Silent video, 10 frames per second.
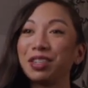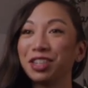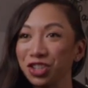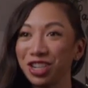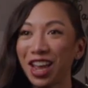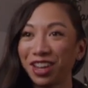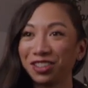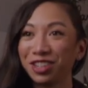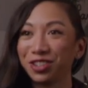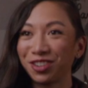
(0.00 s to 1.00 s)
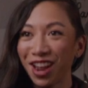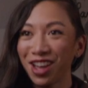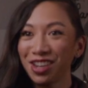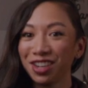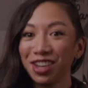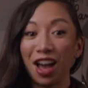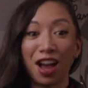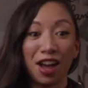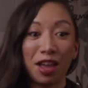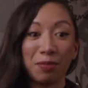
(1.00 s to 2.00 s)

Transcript: Ninja Natalie Duran. I'm